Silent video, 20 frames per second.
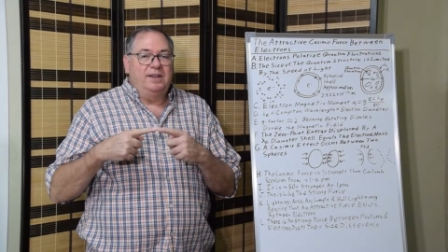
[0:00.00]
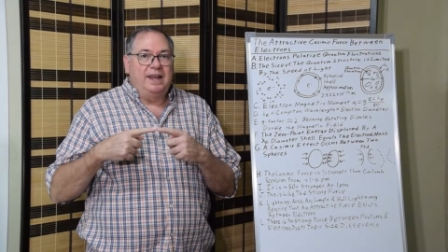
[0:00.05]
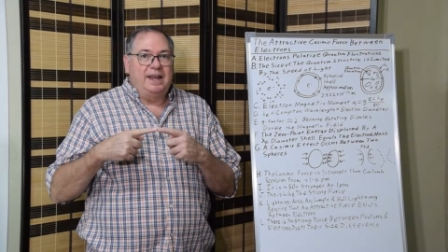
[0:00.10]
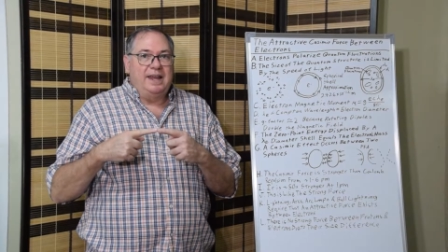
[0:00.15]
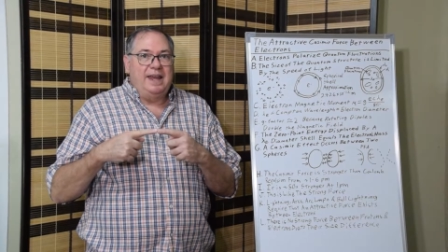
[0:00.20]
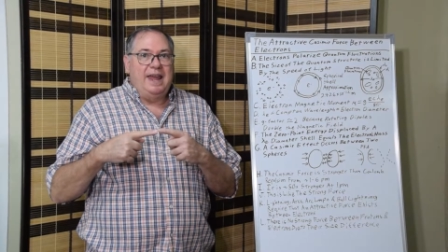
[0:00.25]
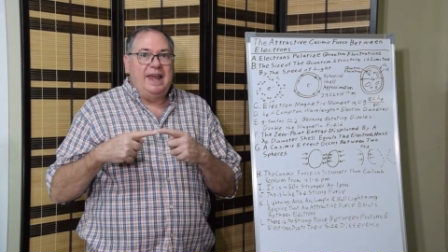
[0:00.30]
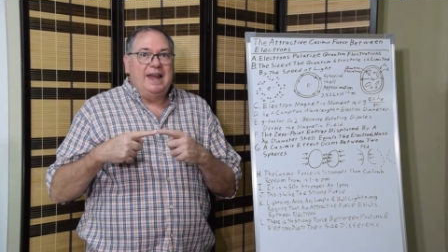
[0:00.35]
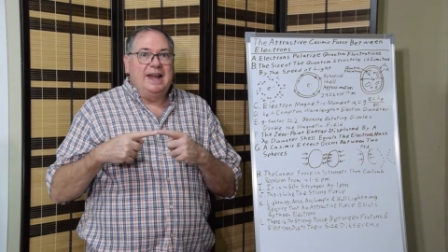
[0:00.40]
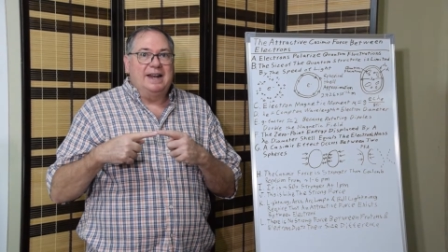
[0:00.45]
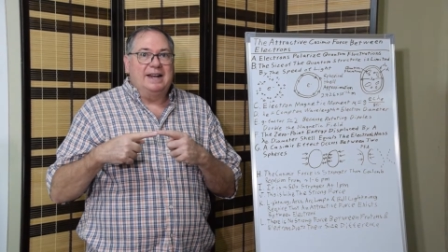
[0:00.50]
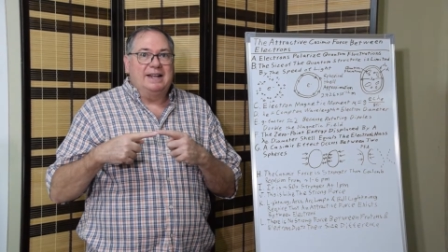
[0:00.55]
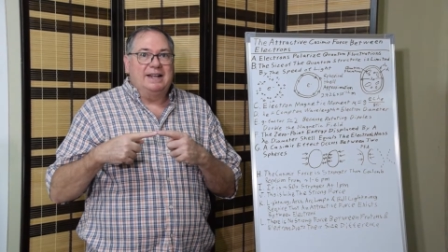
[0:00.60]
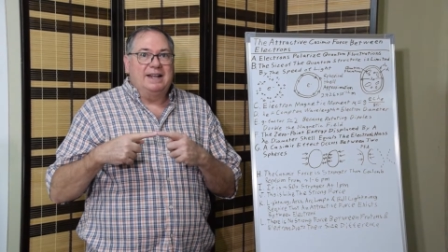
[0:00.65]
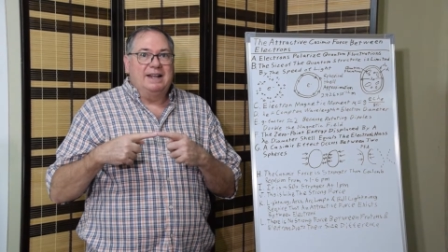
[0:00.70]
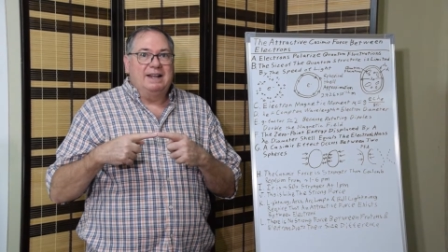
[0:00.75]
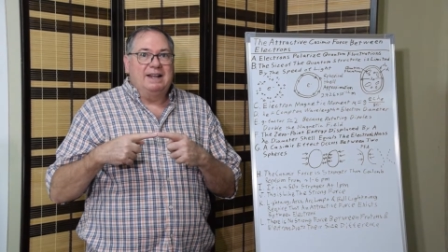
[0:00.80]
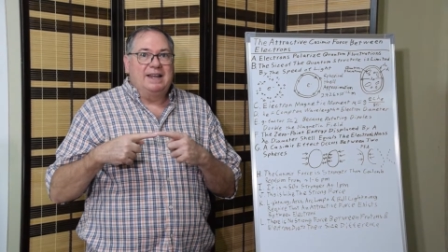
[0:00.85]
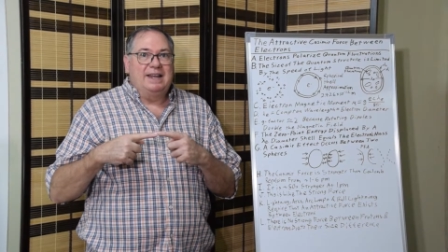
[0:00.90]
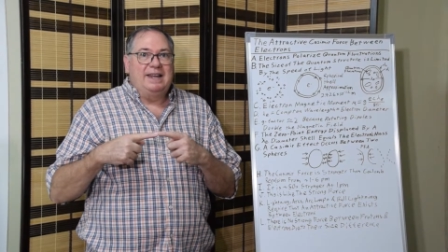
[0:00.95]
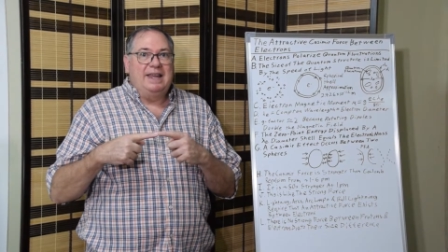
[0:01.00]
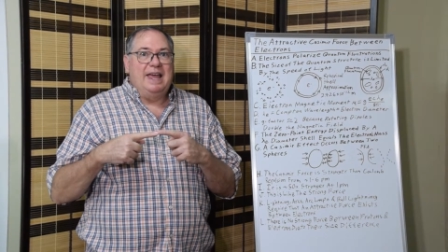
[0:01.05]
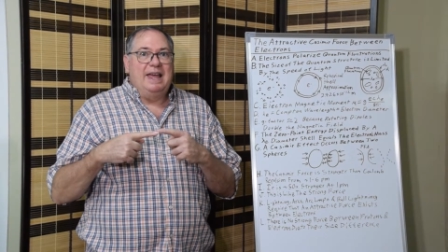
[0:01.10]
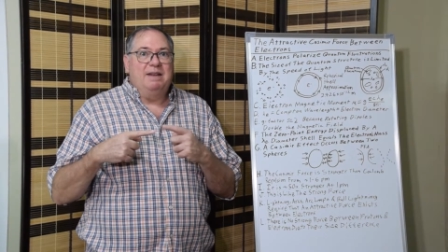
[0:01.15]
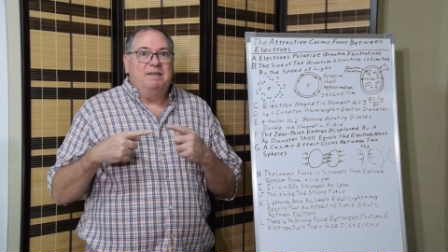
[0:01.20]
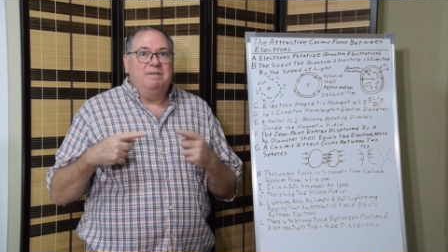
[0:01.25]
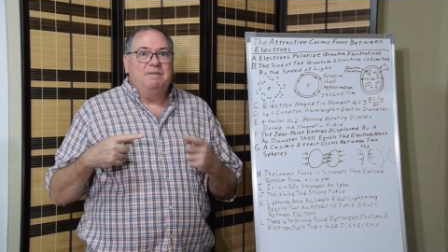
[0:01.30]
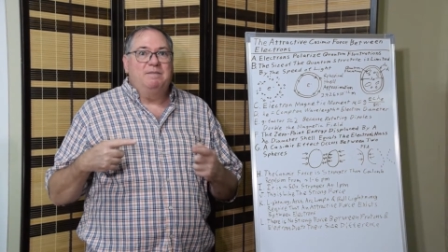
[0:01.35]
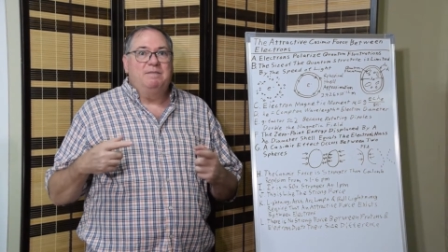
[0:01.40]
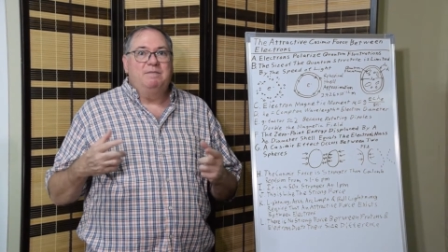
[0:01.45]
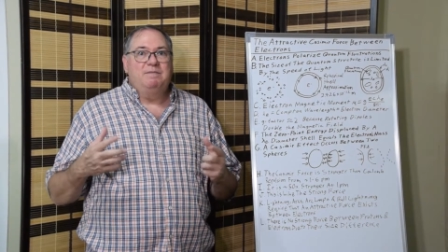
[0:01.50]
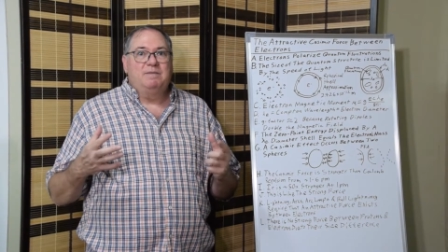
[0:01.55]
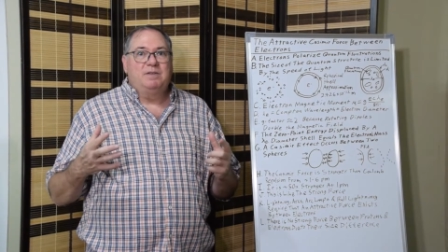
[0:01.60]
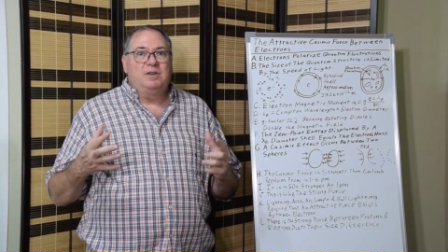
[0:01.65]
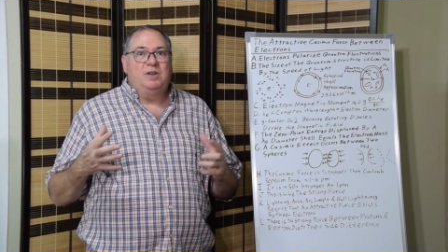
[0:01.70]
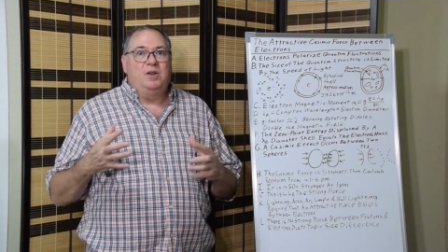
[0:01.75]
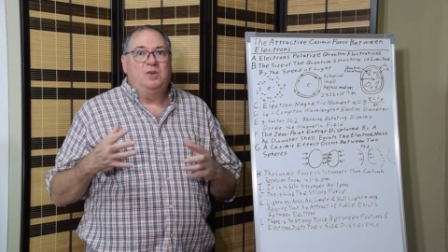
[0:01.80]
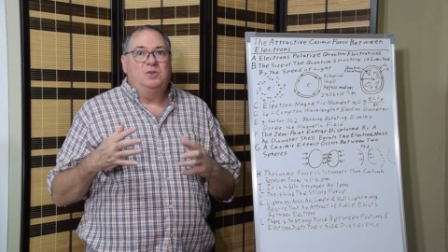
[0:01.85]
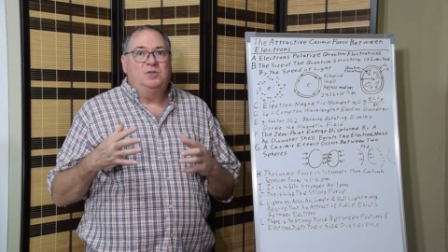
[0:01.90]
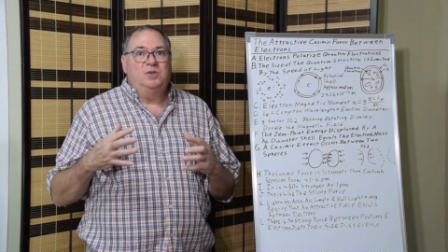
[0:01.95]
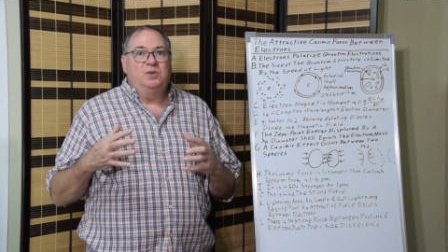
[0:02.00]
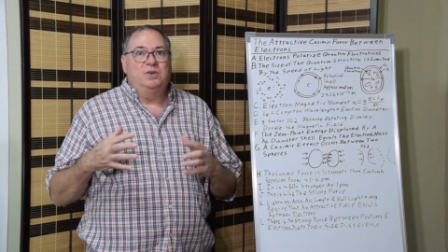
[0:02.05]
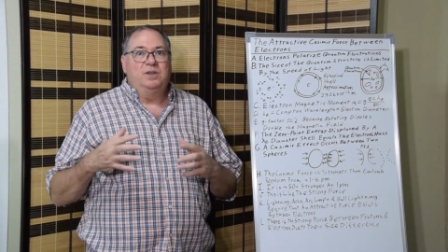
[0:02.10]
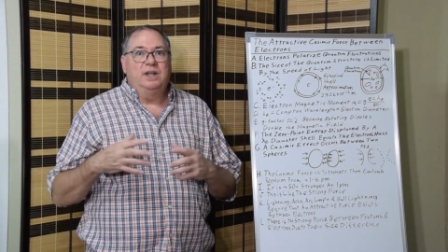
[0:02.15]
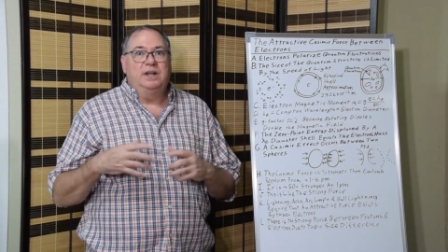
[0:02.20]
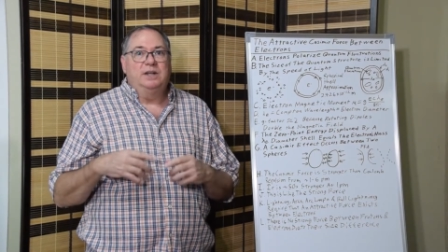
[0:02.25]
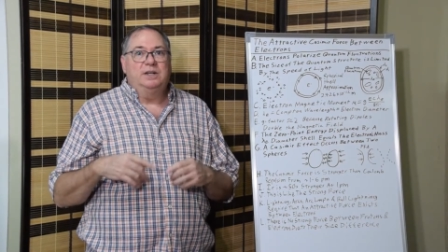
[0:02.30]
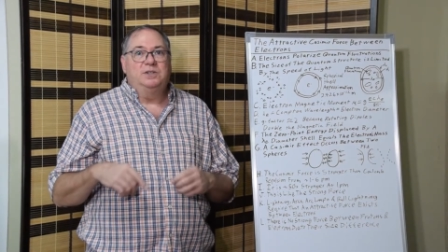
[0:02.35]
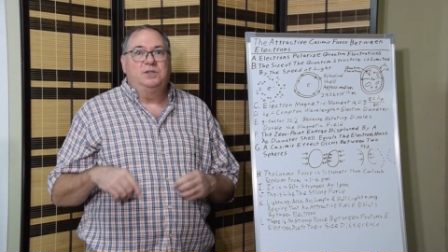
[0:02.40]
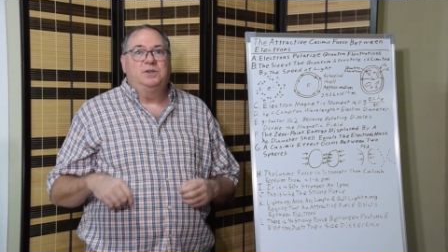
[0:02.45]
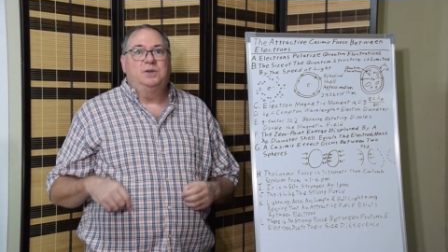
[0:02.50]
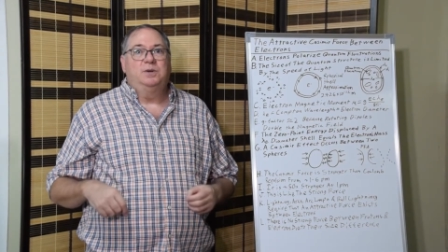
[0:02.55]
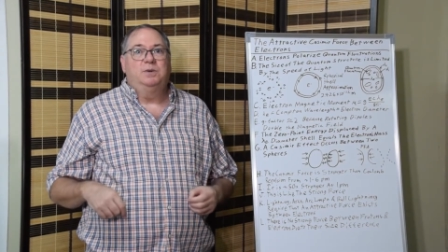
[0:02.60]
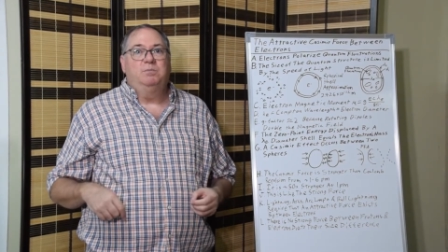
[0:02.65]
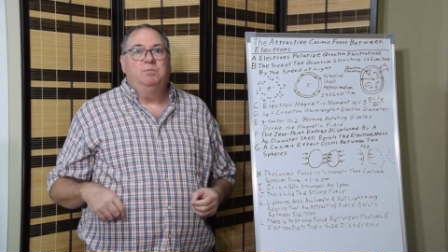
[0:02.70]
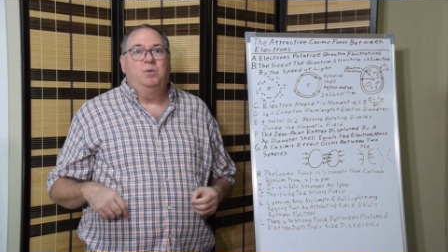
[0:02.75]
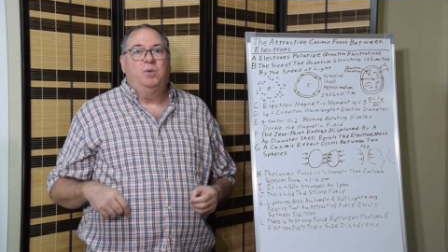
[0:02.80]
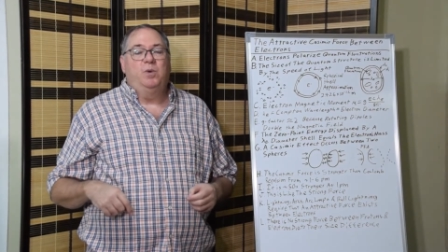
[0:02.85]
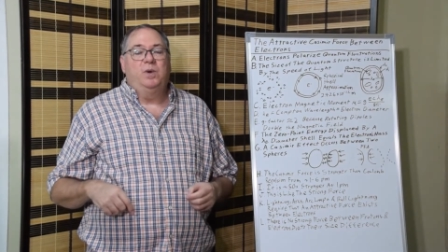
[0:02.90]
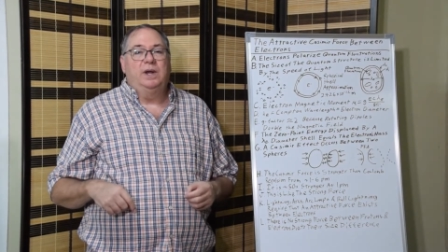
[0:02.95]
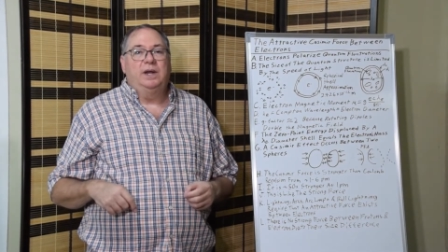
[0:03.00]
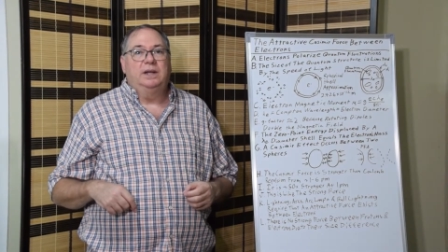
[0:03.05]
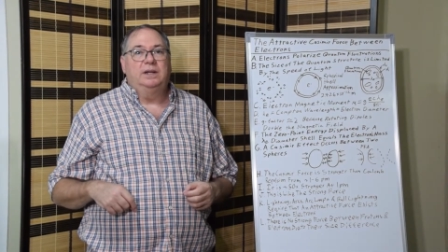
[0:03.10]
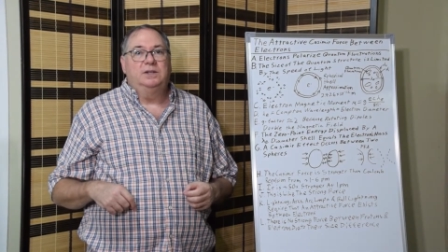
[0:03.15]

They can't get closer than a certain point.